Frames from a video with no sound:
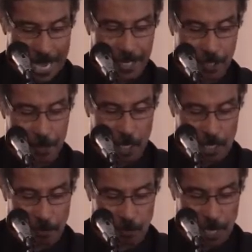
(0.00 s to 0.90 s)
entered
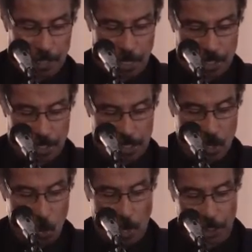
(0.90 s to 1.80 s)
because of transgressions.
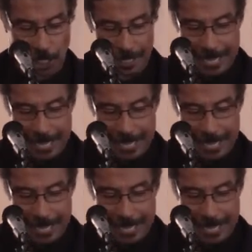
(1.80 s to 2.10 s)
Watch it.